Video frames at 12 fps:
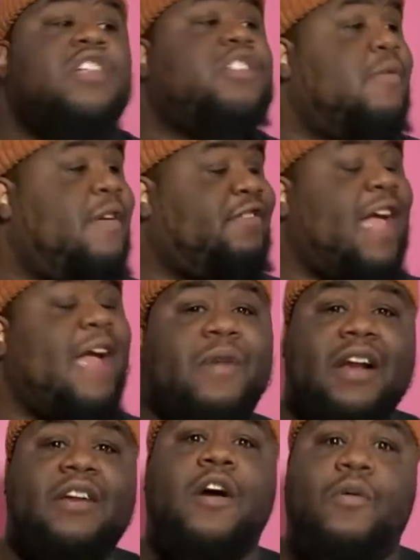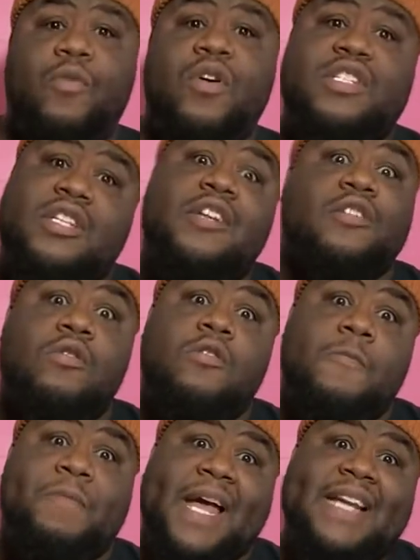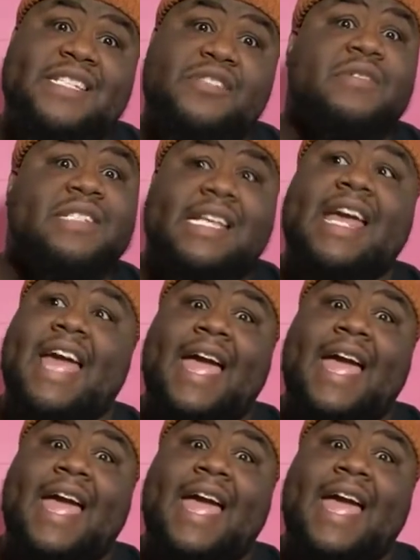So if they to go on to the Google Play Store and say,